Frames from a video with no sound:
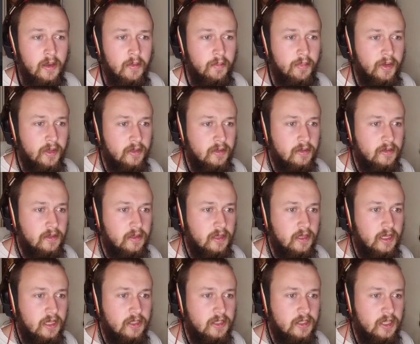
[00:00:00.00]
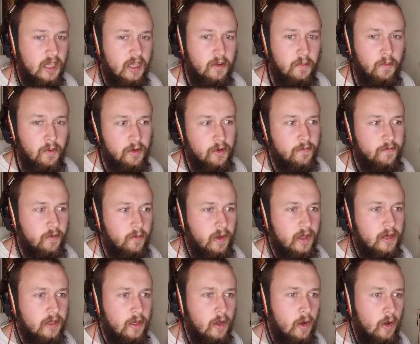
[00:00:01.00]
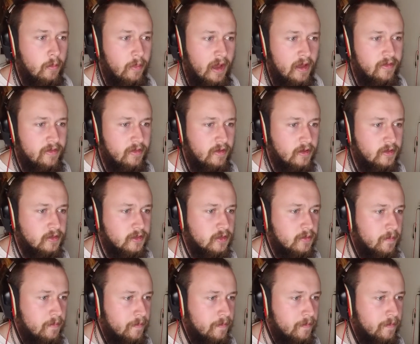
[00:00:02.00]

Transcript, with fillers: but it's a wonderful way to go about things.